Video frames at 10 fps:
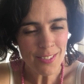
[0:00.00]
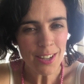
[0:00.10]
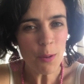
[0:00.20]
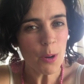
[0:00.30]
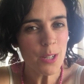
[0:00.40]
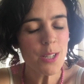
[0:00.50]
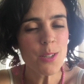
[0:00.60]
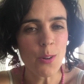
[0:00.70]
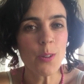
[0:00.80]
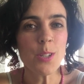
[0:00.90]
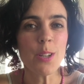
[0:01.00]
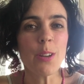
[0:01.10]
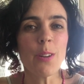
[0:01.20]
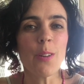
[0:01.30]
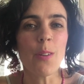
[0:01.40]
really wanted to talk to
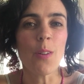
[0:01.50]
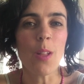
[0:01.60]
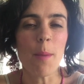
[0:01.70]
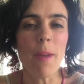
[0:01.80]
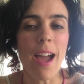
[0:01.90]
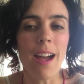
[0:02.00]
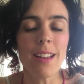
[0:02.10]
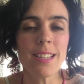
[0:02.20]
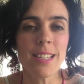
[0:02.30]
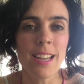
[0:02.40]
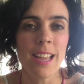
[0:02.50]
you all about